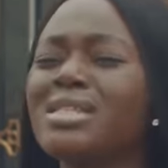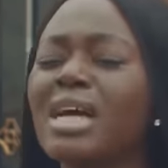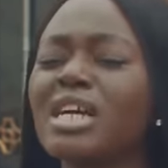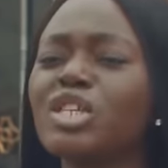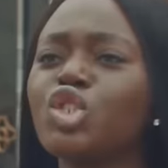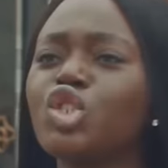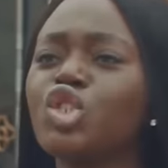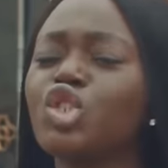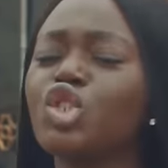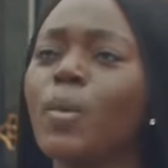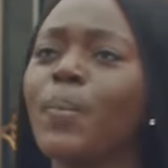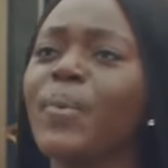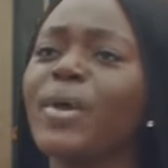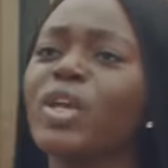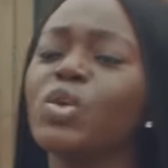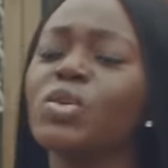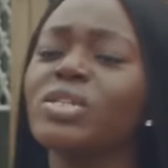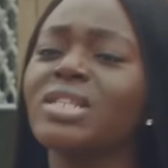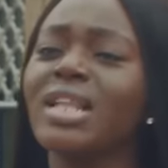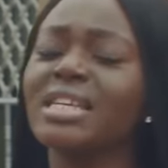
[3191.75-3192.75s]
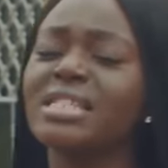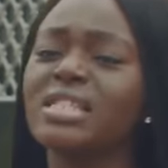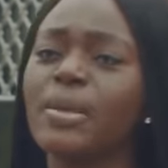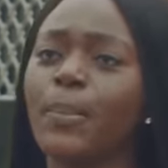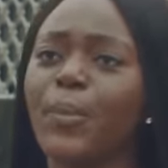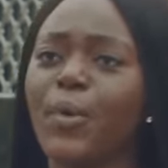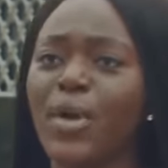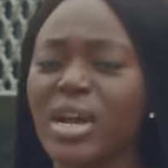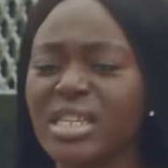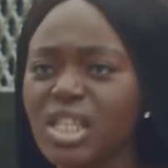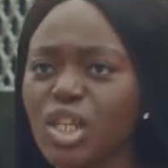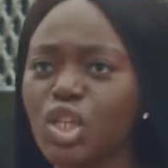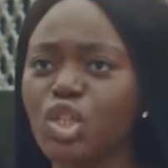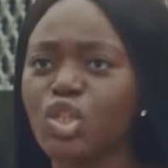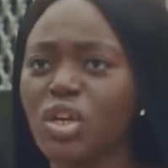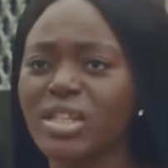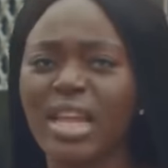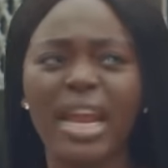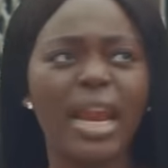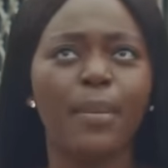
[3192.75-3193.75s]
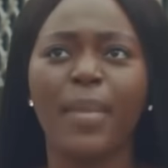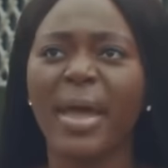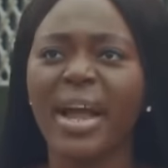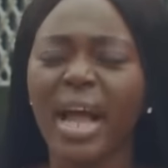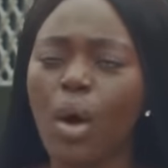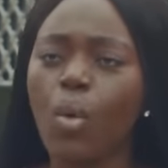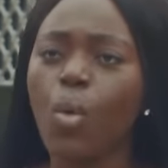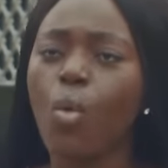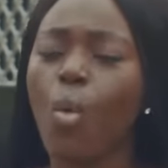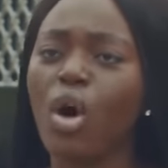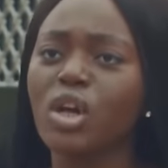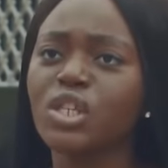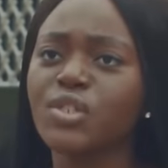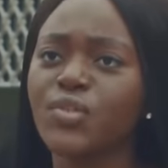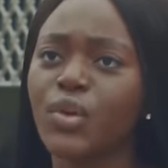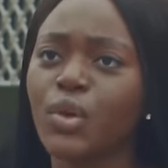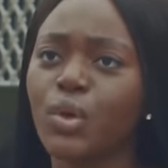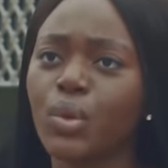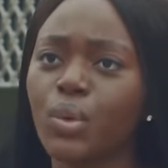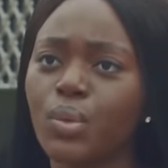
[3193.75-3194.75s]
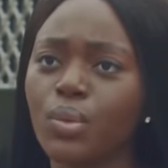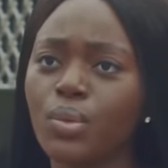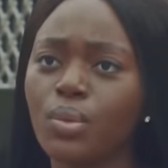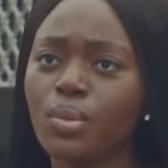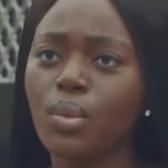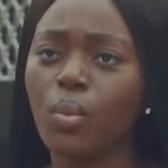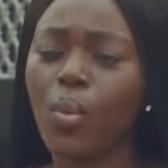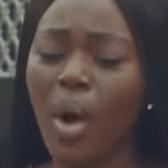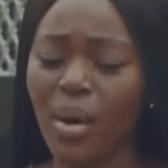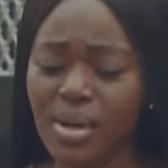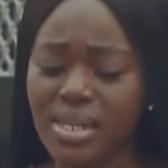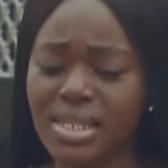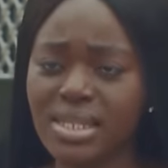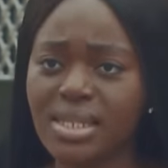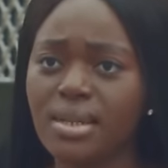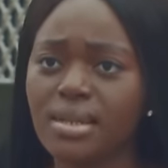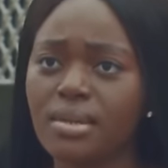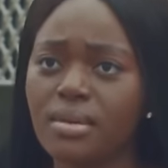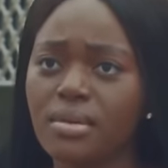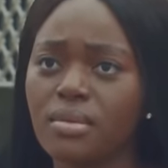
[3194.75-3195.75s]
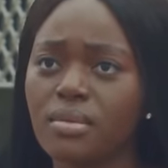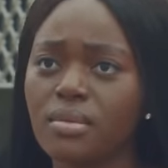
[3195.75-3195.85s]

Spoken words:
is that stupid, useless, depressed idiot? That Emeka who works for you? Where is he?